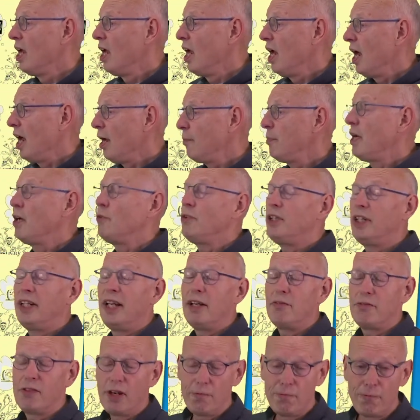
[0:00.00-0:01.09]
About the
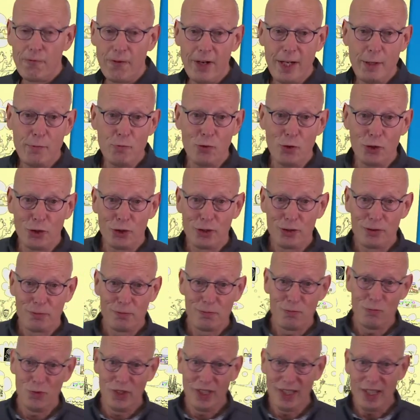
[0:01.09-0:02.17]
Kafka framework.
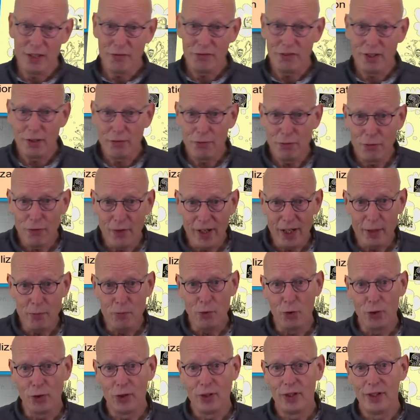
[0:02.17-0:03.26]
The Kafka
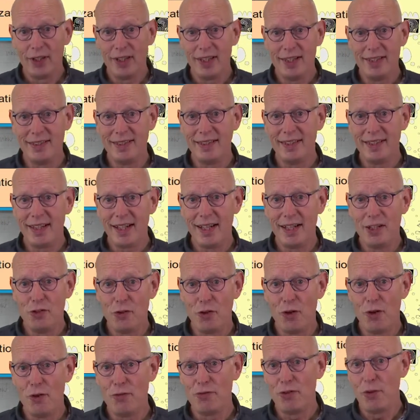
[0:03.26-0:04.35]
framework is a kind
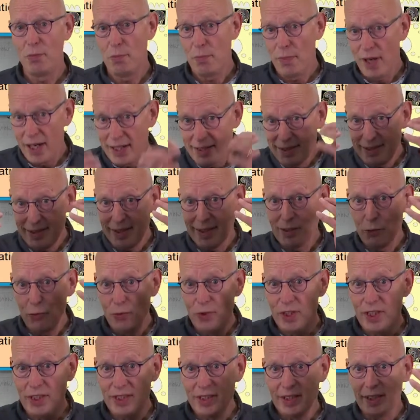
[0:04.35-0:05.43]
of a mindset
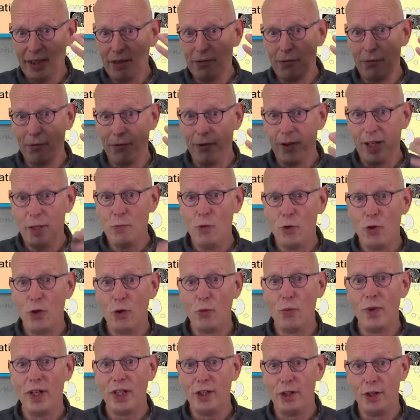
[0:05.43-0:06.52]
reasoning framework
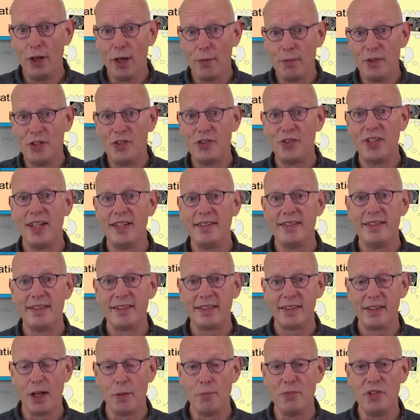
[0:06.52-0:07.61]
where common sense
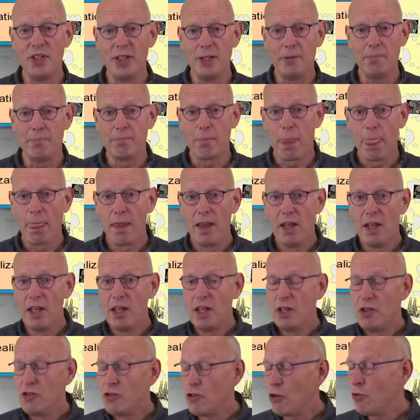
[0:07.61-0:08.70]
comes in.
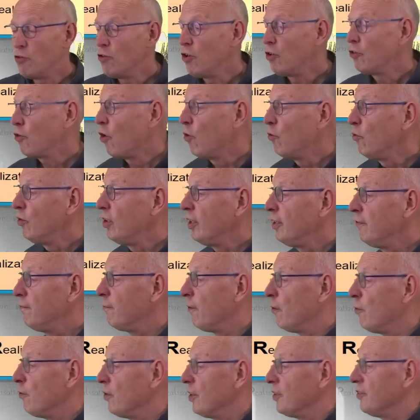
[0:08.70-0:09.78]
So not only
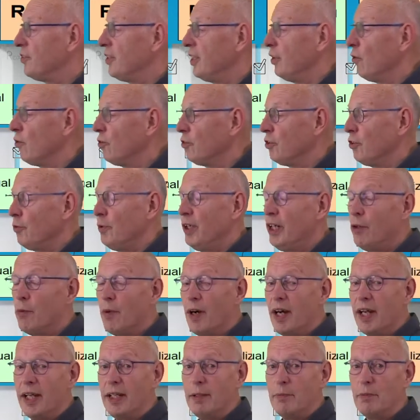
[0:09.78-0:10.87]
focusing on the
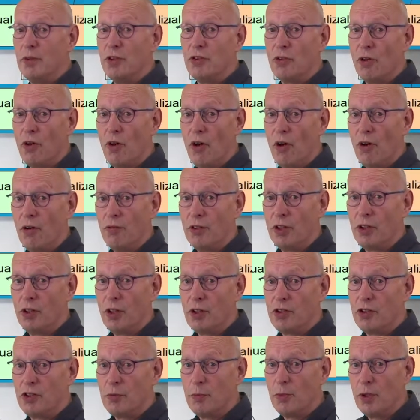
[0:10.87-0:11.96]
requirements of the
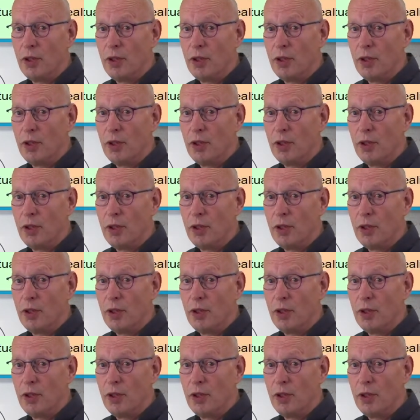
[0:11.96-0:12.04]
customer